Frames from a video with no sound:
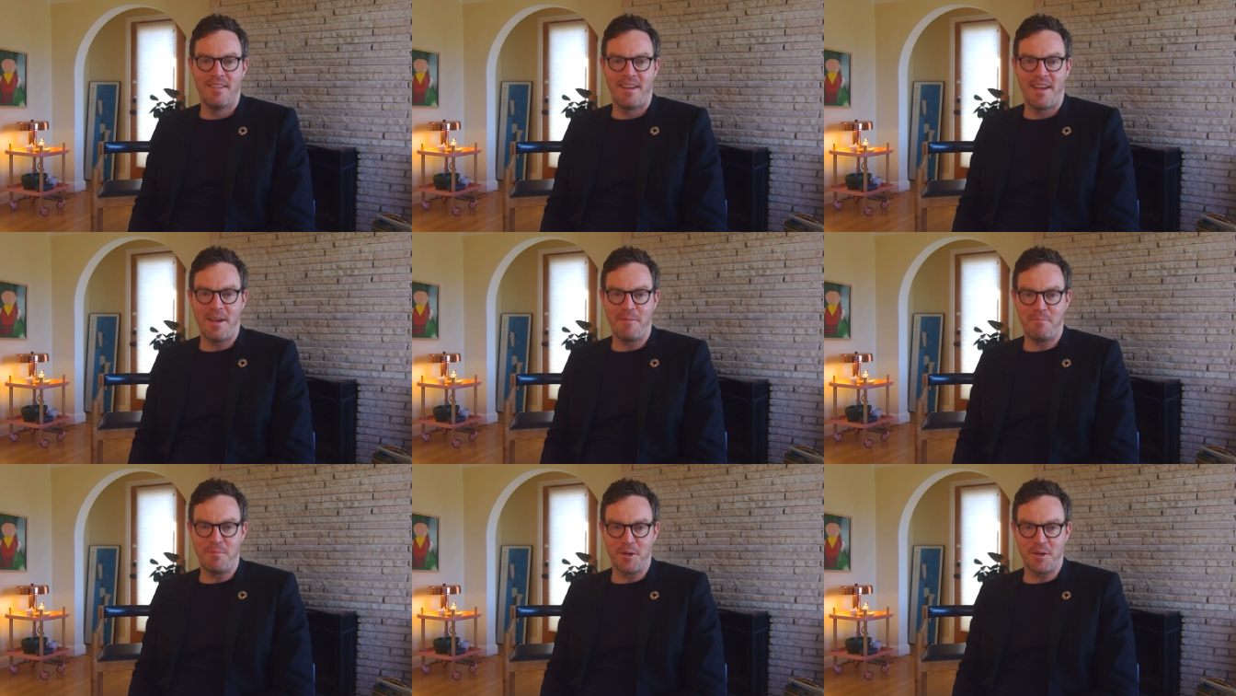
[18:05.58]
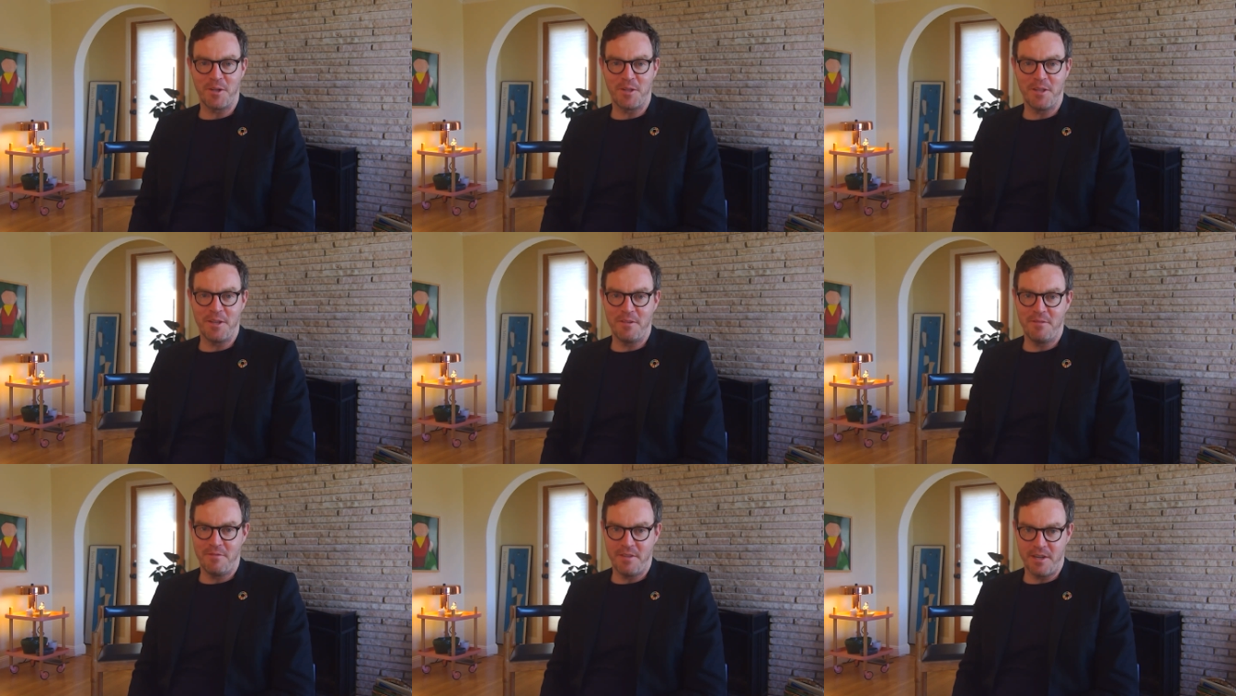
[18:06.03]
at
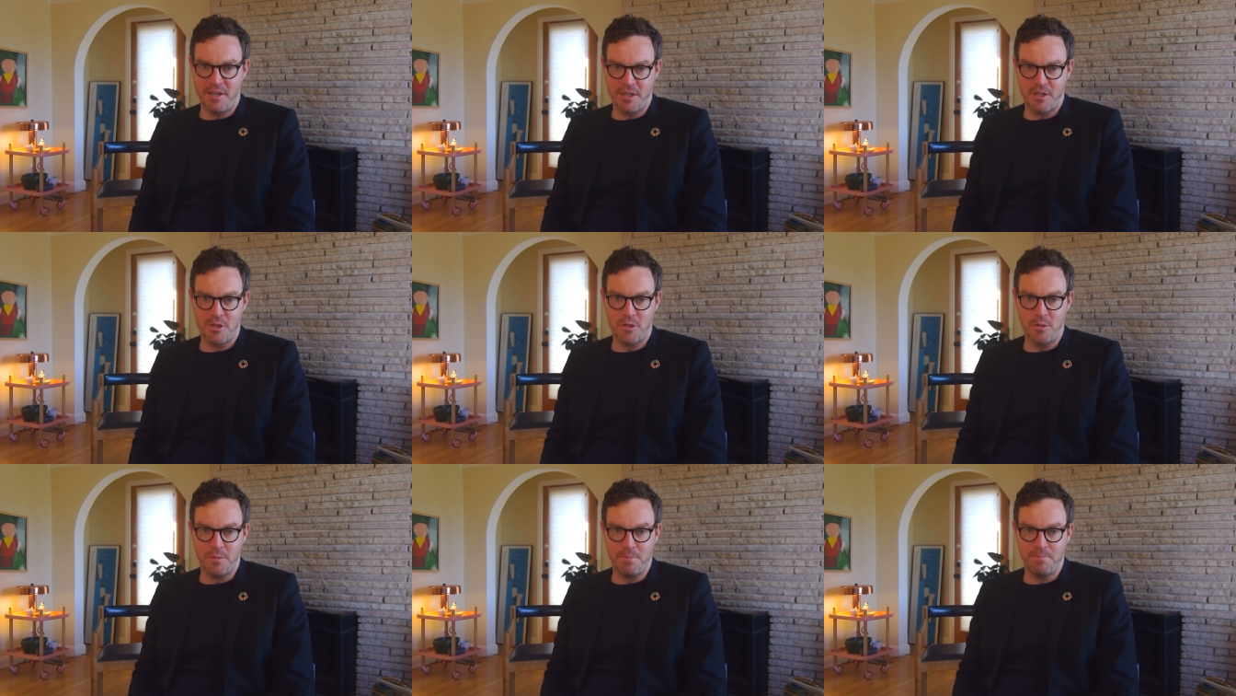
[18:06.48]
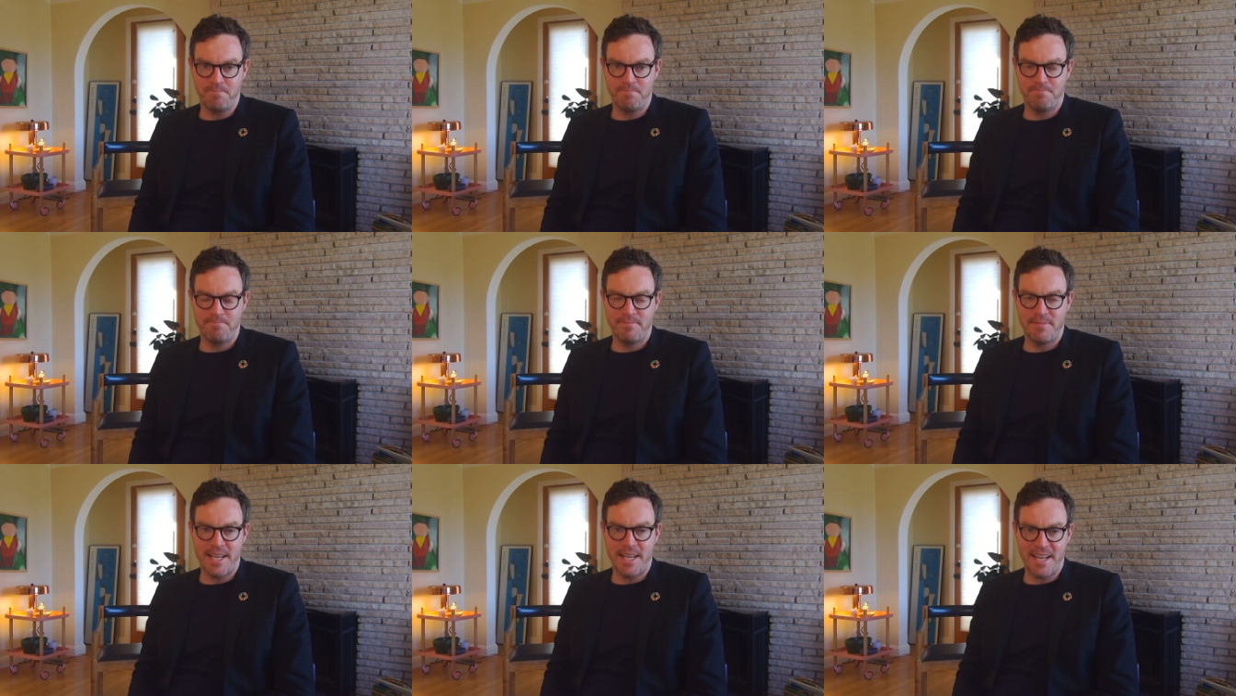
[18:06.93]
Berkeley very soon.
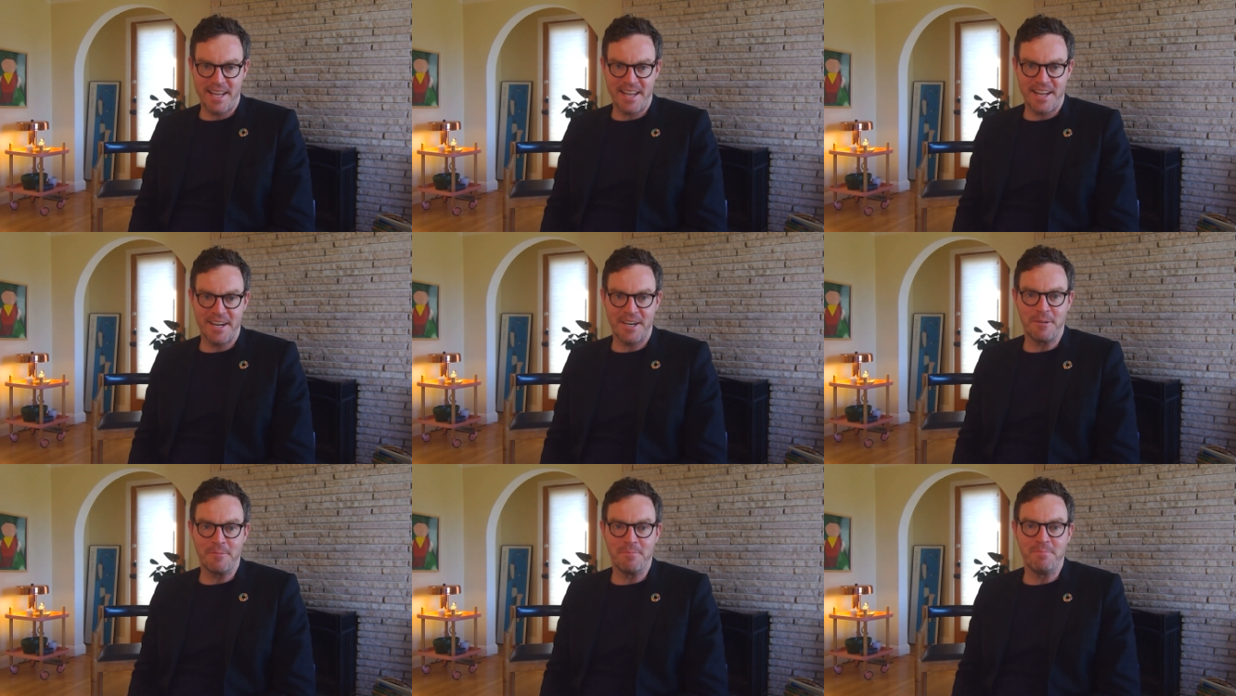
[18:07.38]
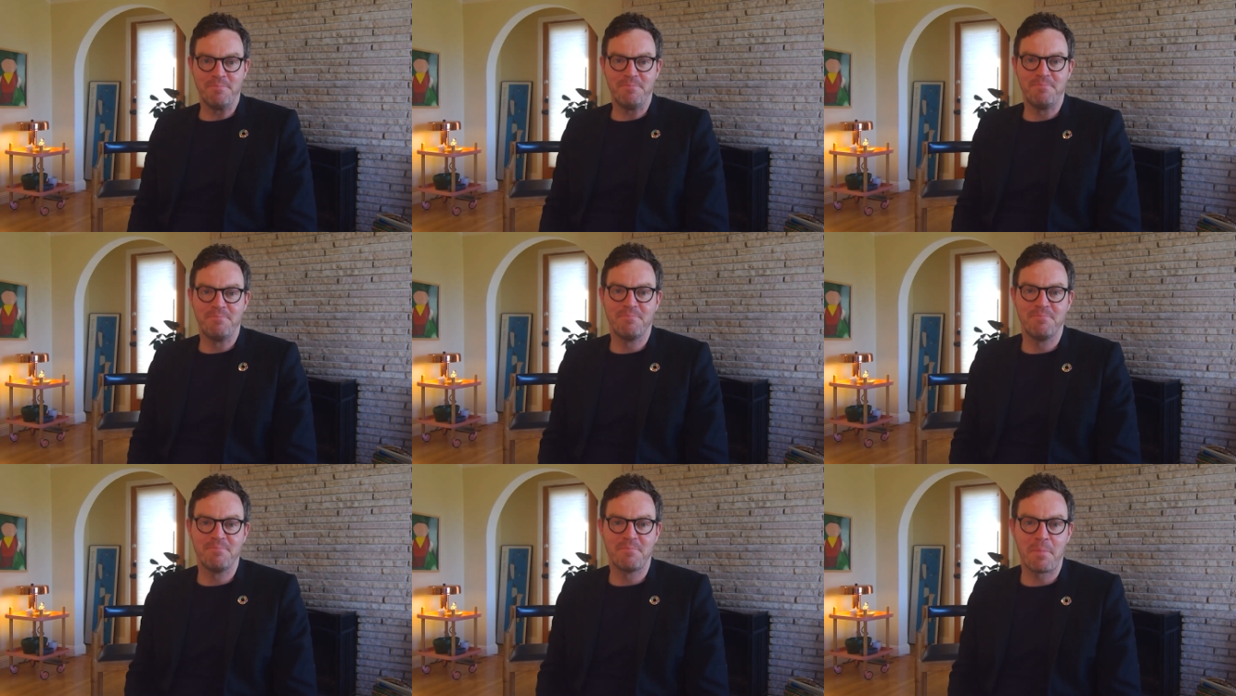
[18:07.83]
Take care
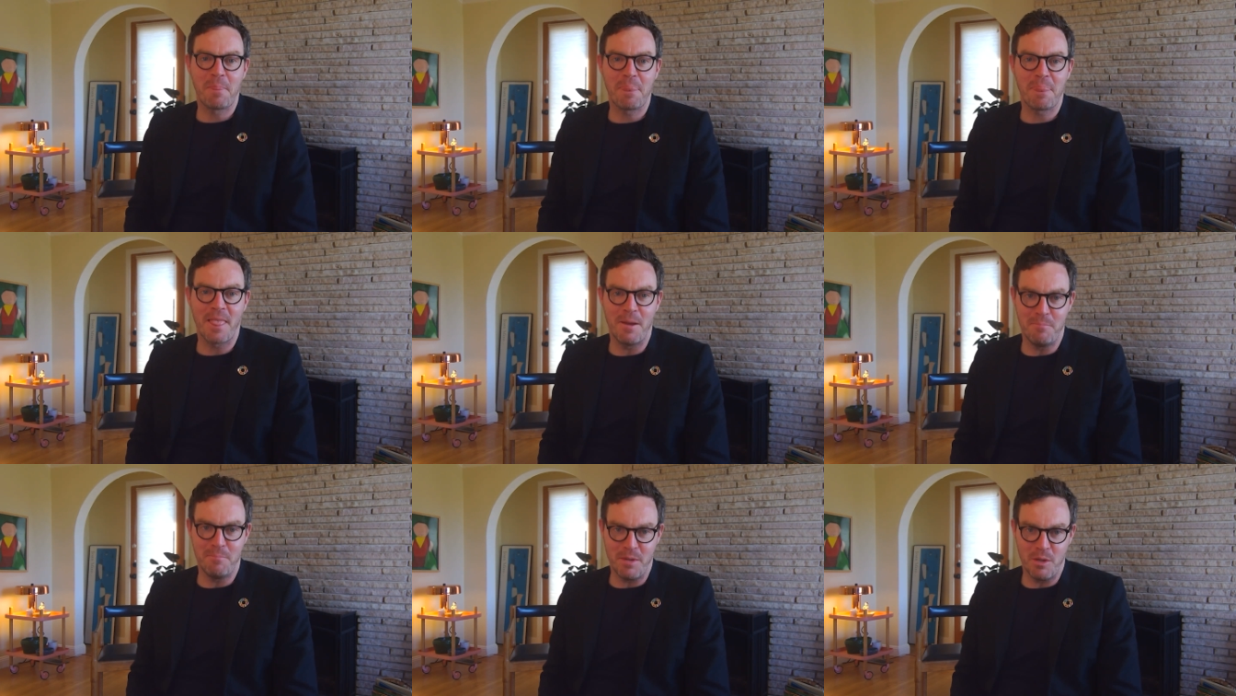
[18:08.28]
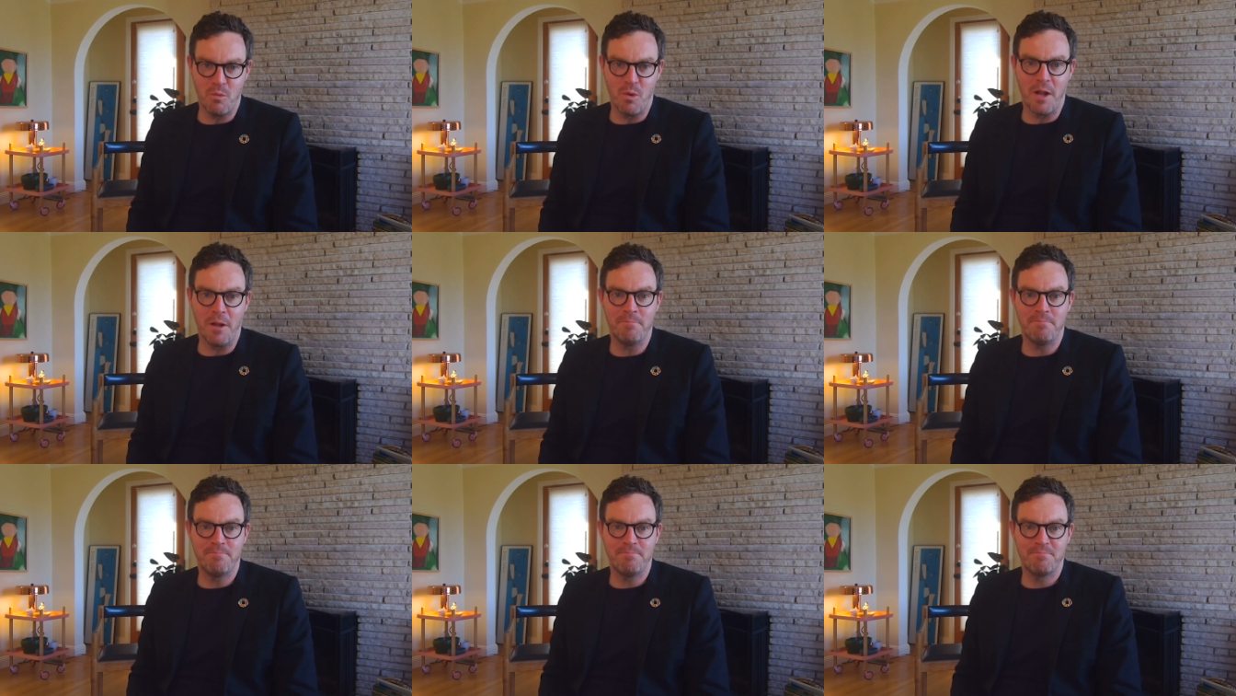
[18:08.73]
and be
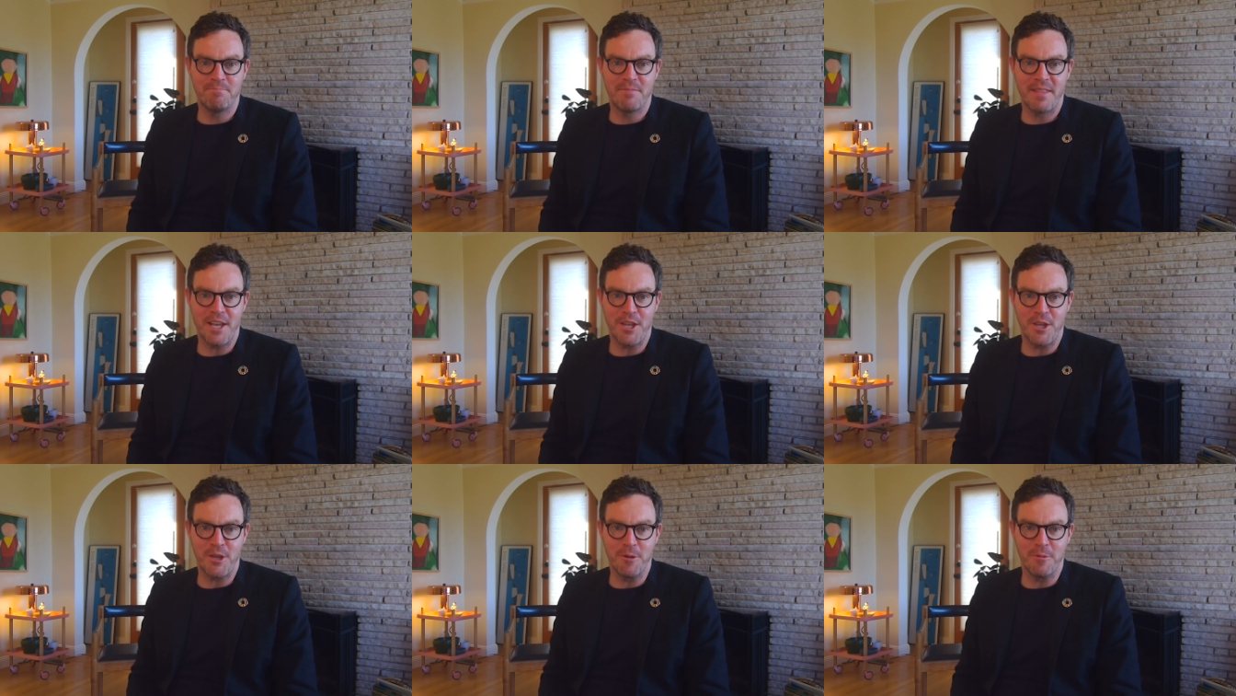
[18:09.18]
well. Thank